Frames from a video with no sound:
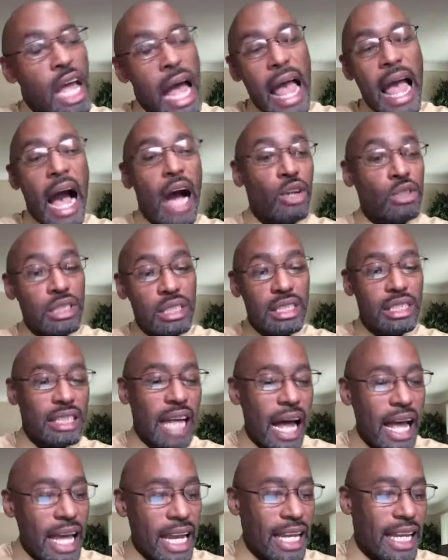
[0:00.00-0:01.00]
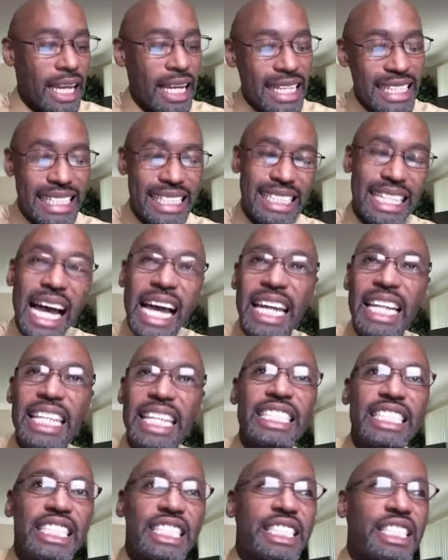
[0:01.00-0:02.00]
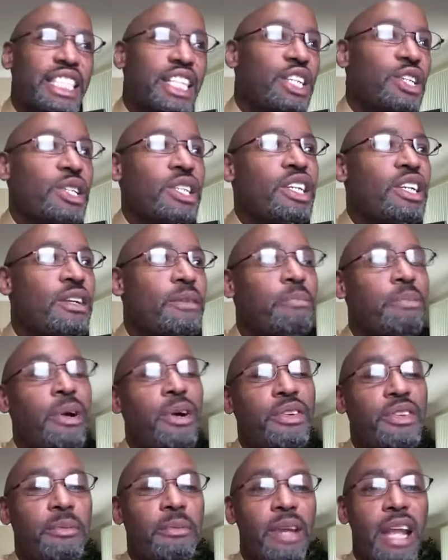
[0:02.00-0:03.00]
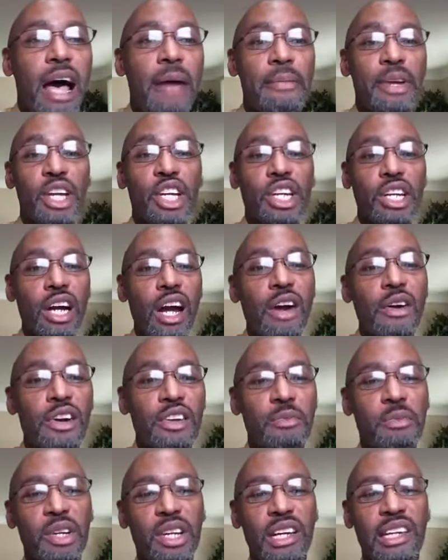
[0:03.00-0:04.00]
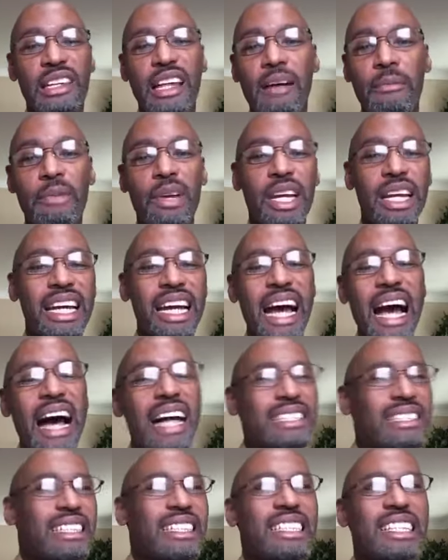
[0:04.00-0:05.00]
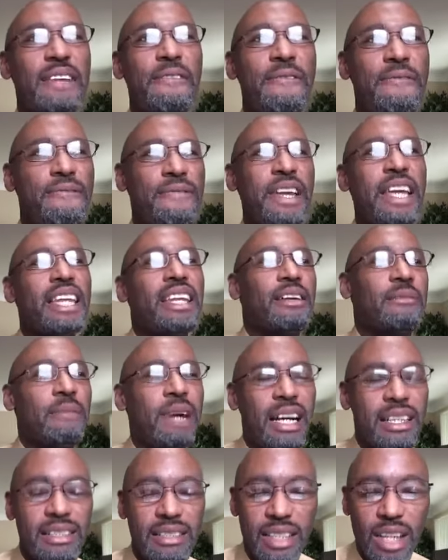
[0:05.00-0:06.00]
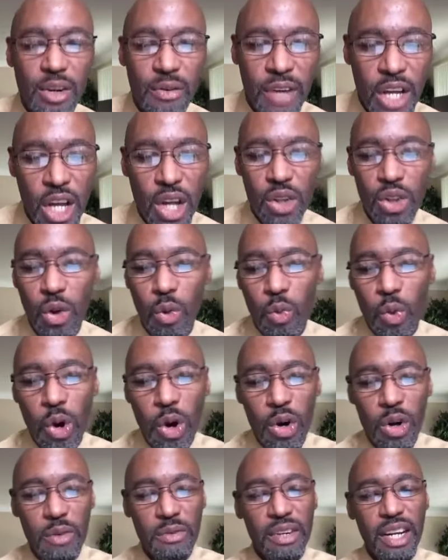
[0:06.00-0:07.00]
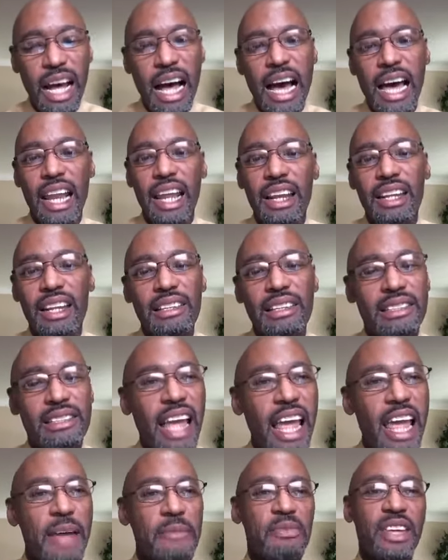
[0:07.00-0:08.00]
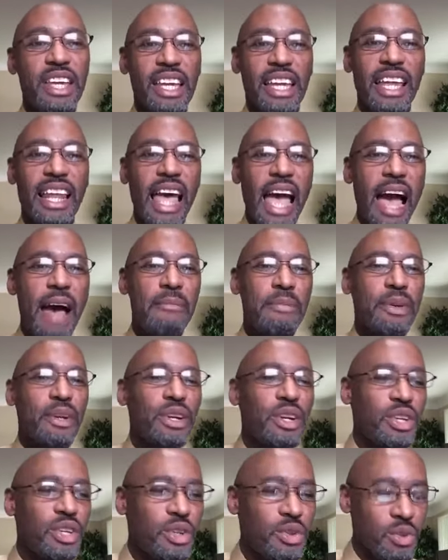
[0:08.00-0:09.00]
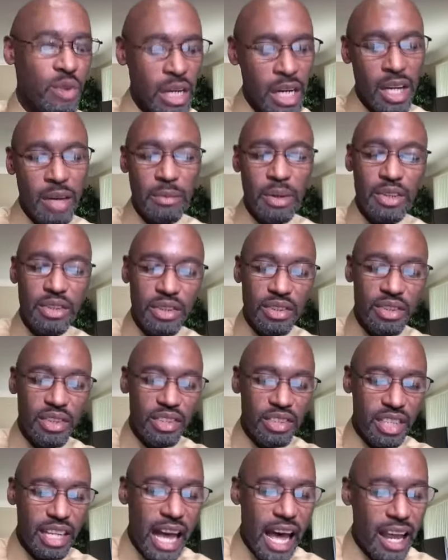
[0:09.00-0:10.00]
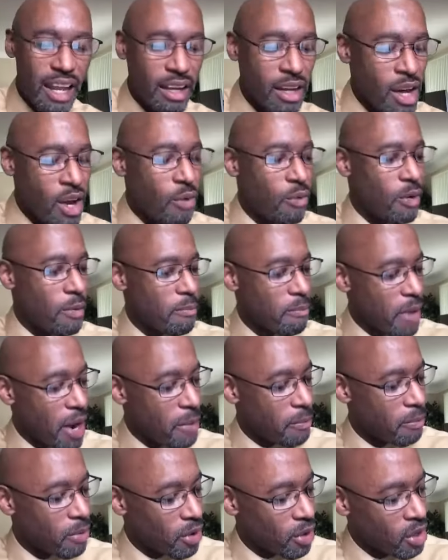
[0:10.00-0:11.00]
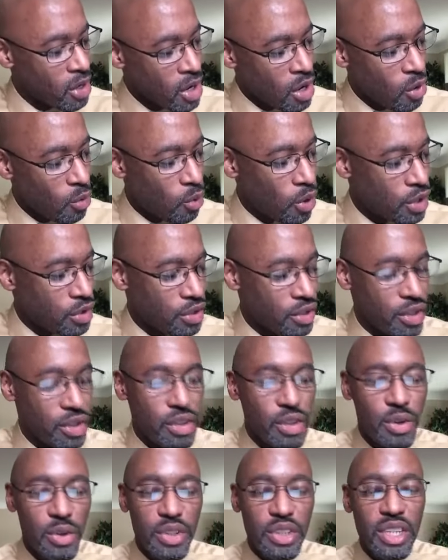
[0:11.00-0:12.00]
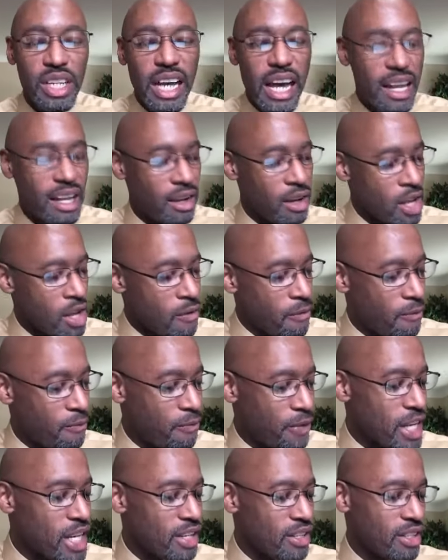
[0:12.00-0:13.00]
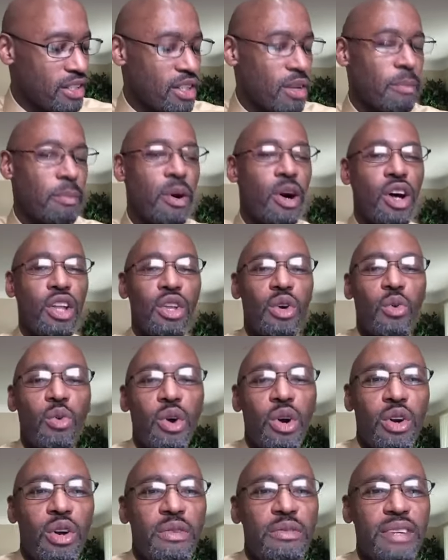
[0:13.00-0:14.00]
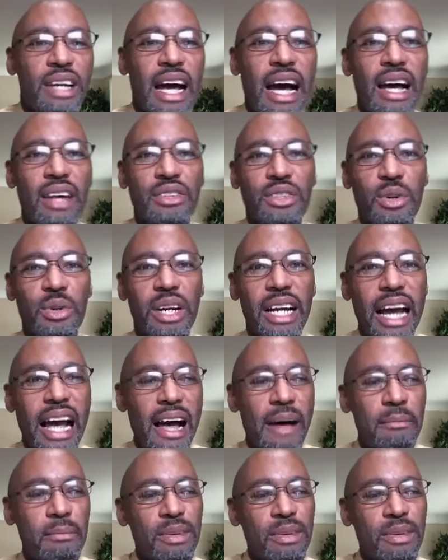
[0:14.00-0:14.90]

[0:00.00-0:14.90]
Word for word: outside exciting cheerleading person, but I'm encouraged because I've been constantly feeding myself the word of God. And the same thing can happen to you, but you just got to remember what you're doing. You got to feast upon the word of God. So God